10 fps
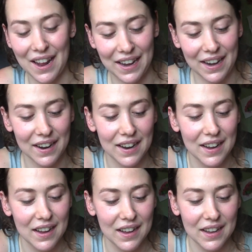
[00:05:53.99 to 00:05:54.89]
I
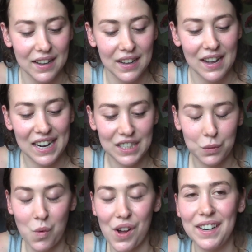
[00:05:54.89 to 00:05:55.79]

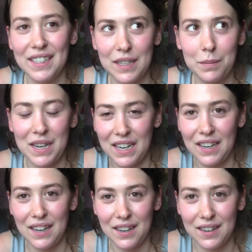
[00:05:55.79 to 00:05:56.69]
just wanted to
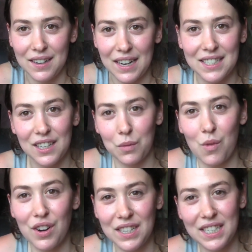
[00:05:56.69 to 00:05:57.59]
be, I still
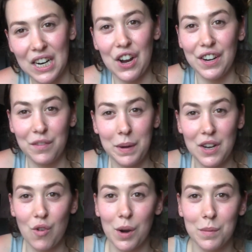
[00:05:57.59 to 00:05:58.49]
wanted to kind of be
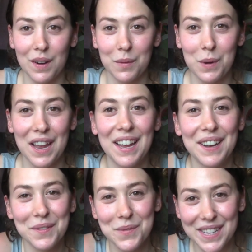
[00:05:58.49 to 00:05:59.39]
normal
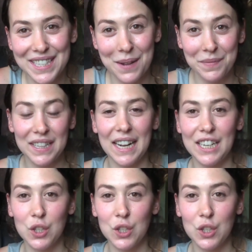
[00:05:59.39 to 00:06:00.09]
with something that